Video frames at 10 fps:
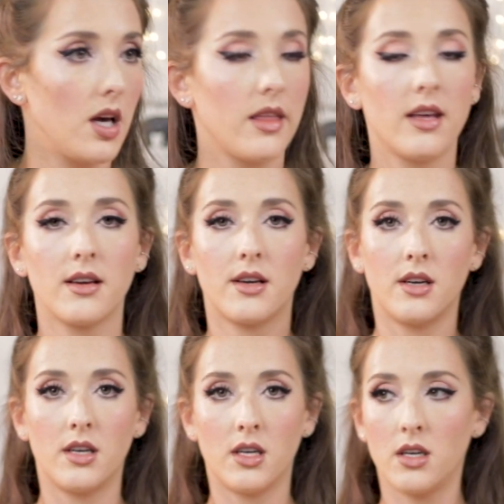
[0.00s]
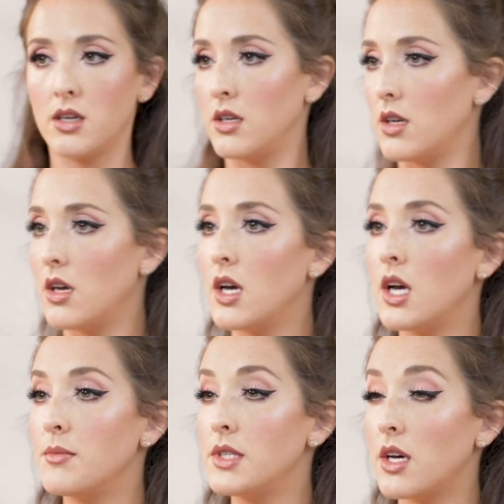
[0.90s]
I think
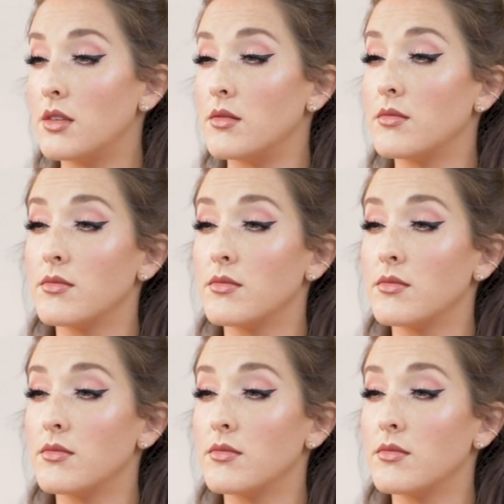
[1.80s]
I'm done.